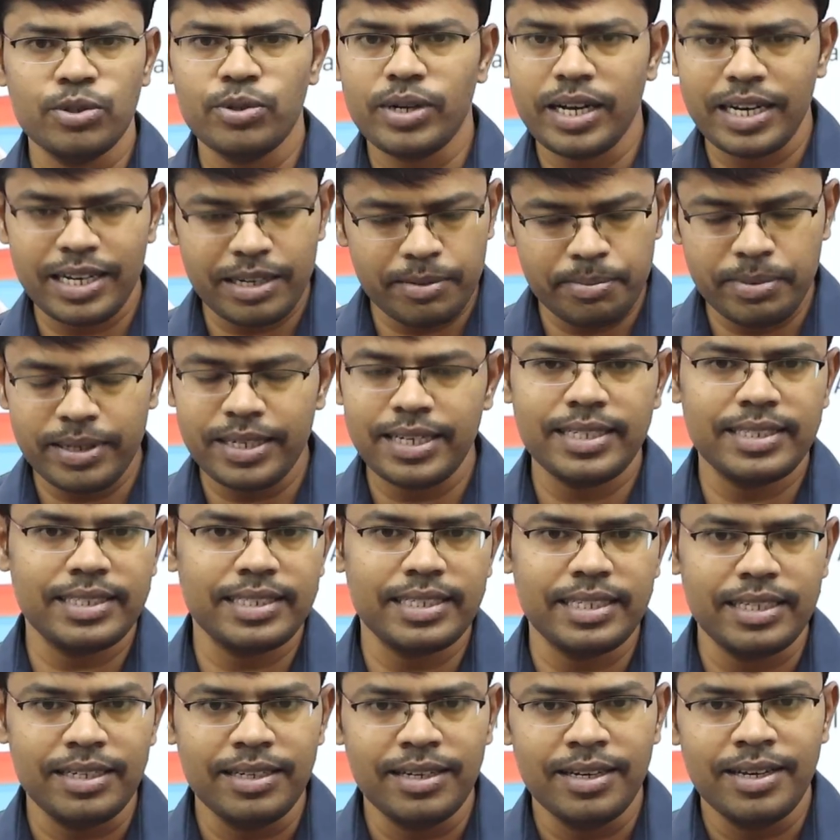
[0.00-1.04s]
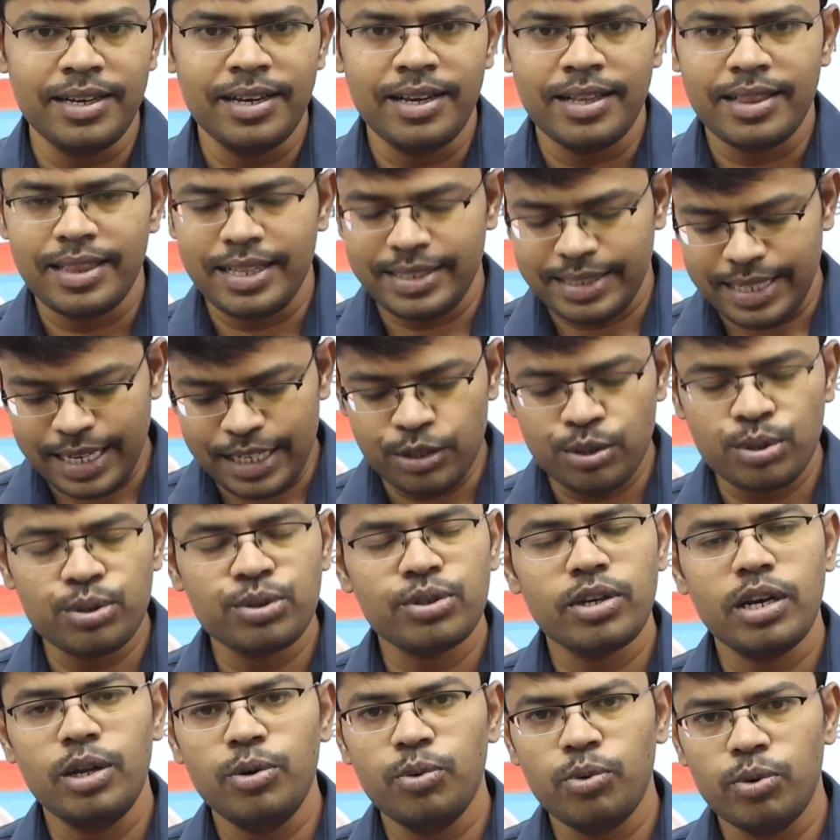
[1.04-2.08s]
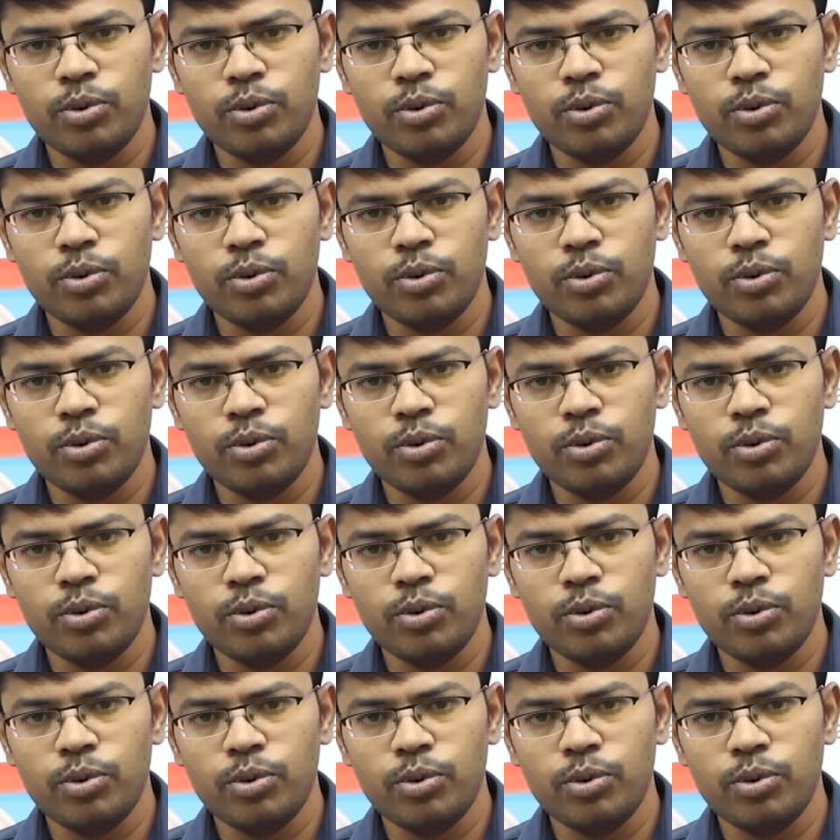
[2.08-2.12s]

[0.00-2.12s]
You can repeat and see. The size usually